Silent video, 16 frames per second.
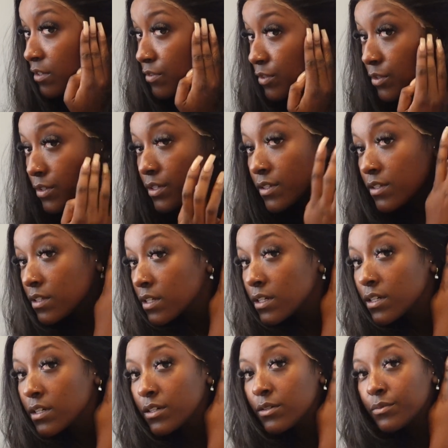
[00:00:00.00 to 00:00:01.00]
You can see
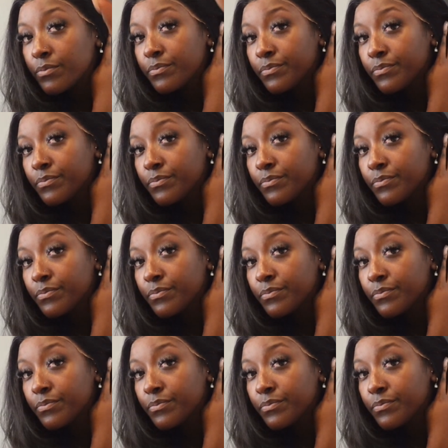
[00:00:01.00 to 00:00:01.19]
it.